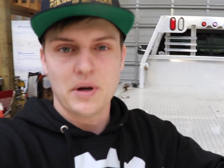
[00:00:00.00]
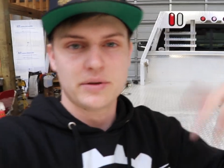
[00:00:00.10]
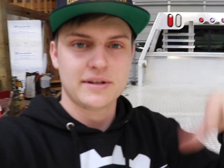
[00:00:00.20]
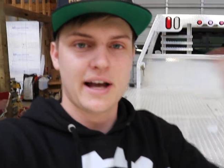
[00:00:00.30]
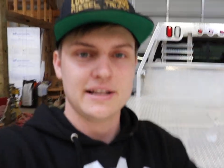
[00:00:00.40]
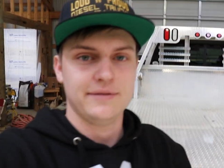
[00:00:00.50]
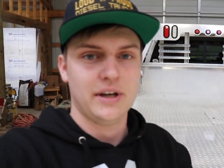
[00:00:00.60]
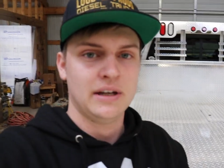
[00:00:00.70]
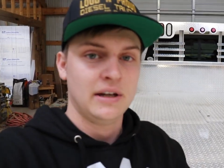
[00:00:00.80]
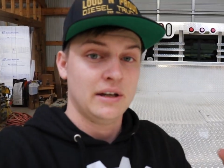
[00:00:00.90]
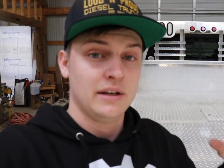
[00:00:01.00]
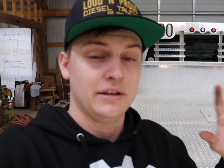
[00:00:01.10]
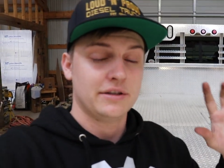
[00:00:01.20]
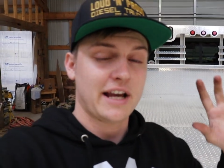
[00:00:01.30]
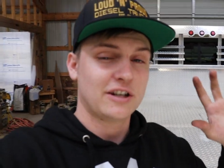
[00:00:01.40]
both sides of it,
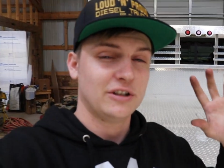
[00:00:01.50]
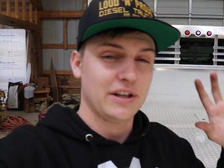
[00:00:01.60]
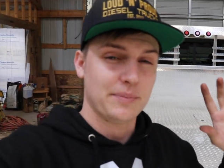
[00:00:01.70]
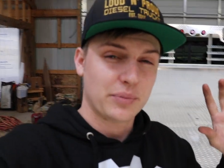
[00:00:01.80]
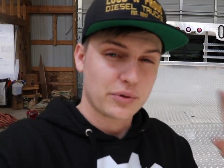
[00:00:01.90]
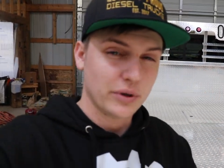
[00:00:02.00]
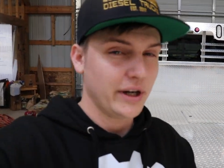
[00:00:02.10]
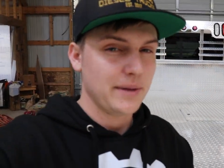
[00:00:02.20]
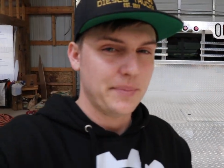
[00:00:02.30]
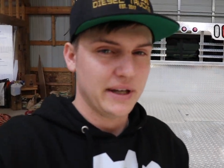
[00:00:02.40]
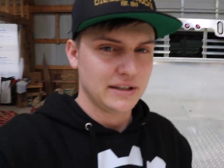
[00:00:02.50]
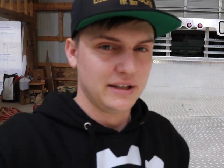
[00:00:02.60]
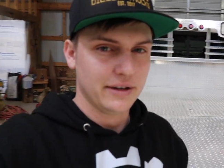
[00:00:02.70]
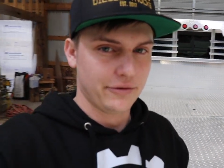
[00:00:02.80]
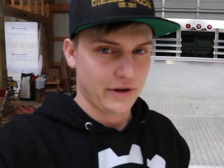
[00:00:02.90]
there's actually a pretty big
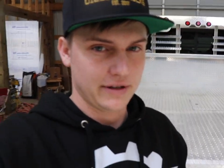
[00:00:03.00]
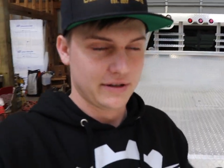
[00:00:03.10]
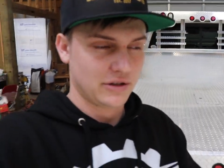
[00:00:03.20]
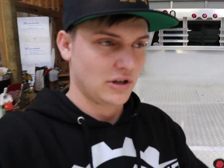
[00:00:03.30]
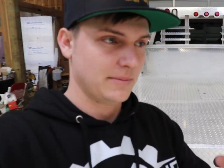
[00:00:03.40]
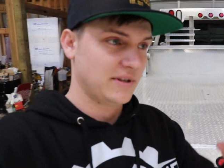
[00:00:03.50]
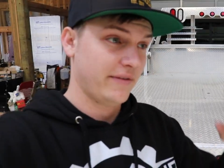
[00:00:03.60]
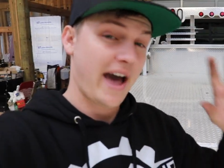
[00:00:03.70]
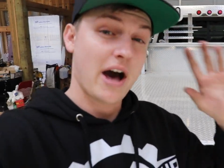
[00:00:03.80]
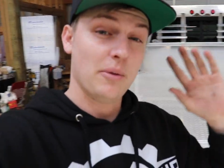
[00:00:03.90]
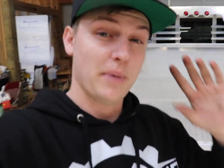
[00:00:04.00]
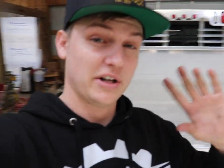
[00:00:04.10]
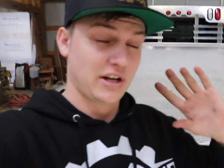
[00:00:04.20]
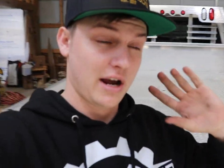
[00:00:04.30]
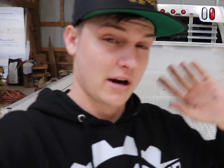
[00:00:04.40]
difference in terms of how
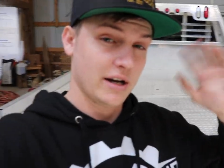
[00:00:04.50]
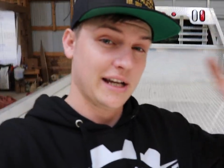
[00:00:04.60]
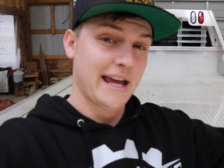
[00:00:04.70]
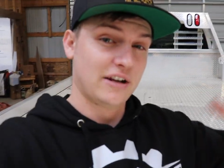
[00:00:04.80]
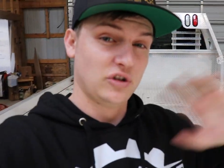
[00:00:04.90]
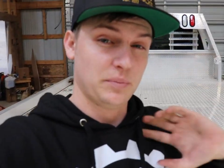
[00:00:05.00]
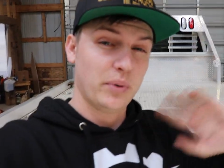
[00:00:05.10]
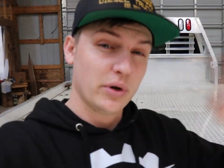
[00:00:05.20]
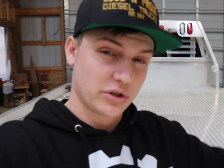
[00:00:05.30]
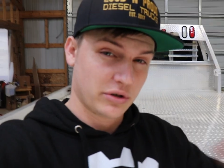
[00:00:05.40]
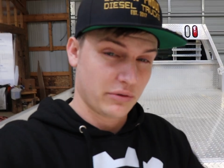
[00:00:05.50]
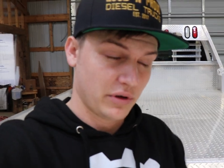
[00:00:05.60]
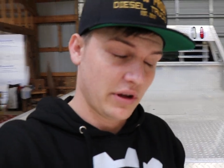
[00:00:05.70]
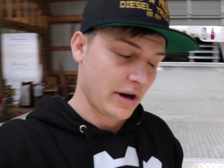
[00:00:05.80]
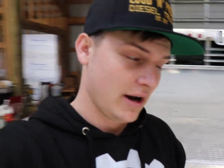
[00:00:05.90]
much air it can actually push
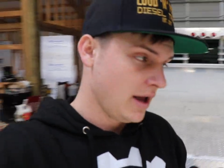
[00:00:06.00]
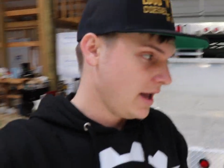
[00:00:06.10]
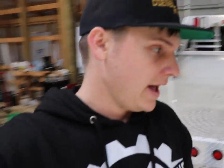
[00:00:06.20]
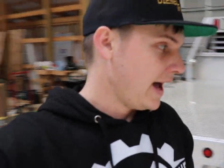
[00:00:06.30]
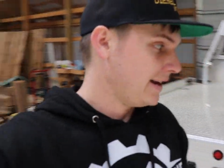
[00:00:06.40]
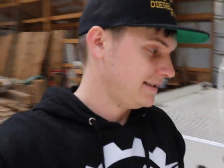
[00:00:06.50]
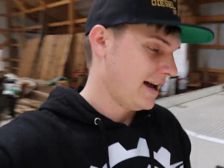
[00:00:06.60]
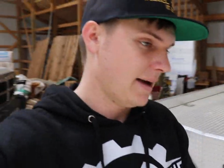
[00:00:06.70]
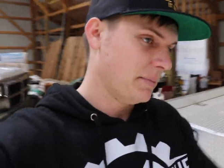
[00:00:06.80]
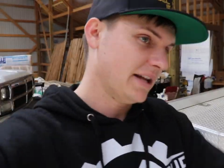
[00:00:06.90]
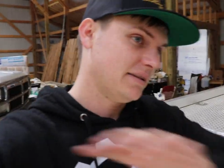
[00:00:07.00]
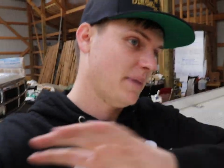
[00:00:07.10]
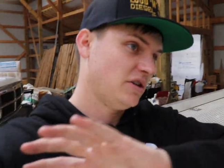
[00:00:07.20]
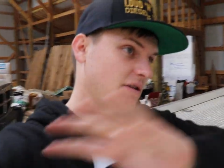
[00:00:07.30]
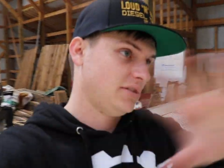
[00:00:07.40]
through there at a time. Not to
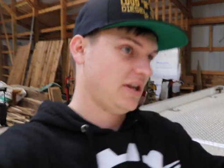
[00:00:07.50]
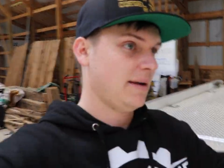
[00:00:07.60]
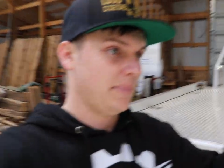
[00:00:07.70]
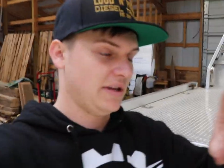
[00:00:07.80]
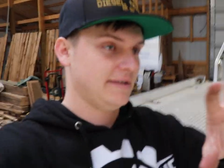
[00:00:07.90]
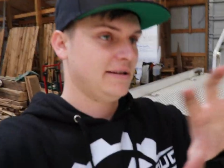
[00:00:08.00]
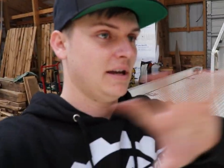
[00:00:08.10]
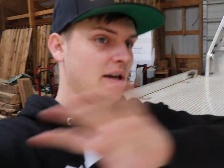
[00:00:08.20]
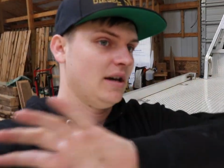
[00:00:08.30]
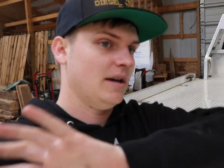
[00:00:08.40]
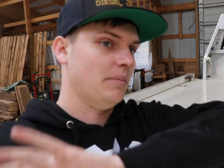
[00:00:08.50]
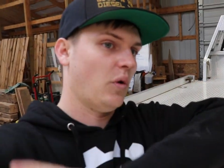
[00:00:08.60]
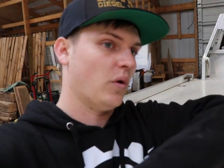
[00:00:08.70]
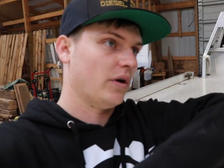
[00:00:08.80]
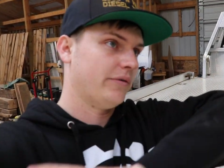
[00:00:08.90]
mention the shape is
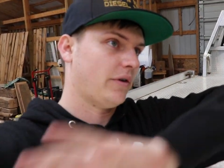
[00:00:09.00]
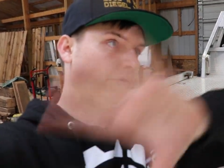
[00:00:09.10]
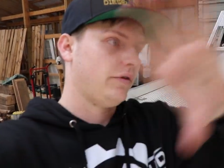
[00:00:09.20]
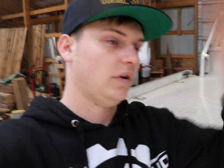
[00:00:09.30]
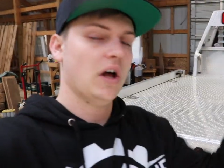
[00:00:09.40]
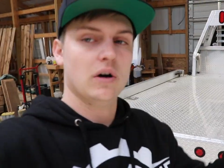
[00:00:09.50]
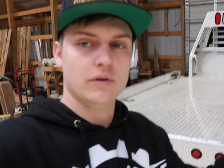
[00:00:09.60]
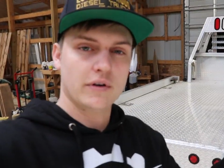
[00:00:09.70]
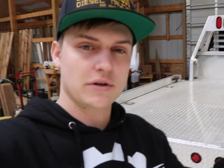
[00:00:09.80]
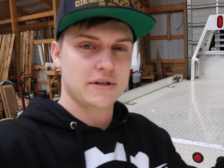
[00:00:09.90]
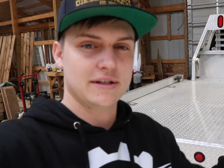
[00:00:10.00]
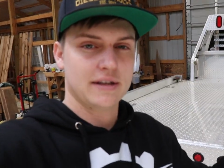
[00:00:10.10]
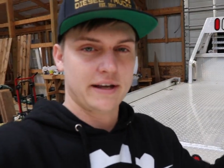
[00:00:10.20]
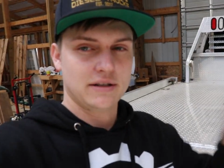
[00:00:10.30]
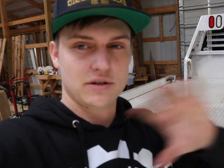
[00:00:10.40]
more for flow versus
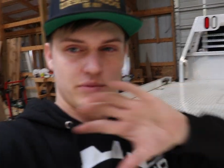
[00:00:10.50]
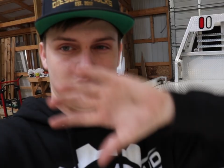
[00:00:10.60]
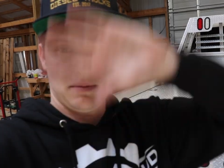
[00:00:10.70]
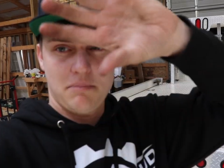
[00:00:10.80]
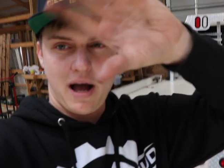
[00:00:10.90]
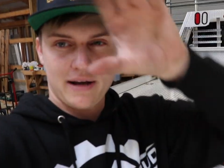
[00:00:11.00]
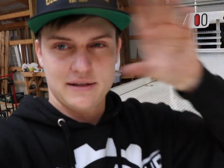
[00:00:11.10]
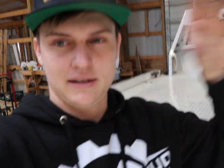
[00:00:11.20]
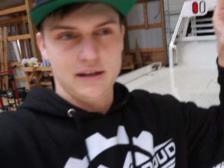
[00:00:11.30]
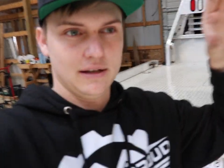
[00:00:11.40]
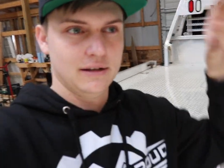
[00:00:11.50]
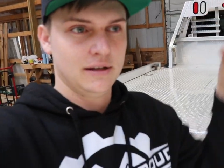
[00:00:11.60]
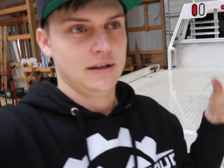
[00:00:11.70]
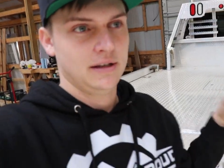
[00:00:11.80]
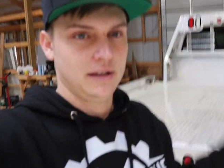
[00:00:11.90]
like just really boxy and,
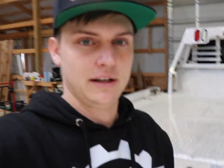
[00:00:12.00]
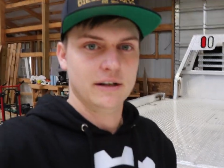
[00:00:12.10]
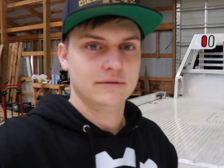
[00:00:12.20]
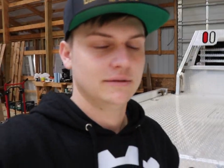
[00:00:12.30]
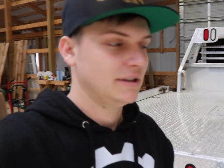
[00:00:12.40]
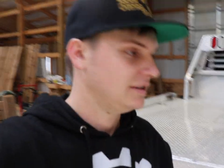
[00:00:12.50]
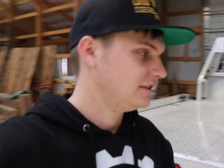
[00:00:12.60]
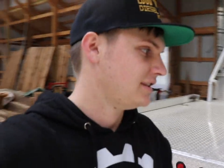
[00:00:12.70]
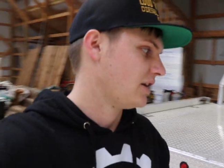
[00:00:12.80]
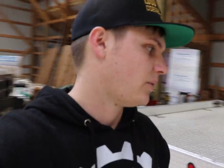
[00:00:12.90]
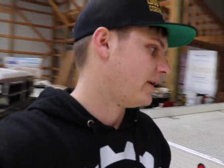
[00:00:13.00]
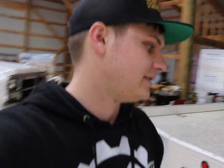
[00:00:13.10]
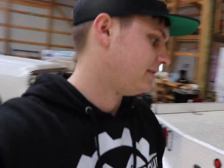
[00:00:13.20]
you know, just not quite as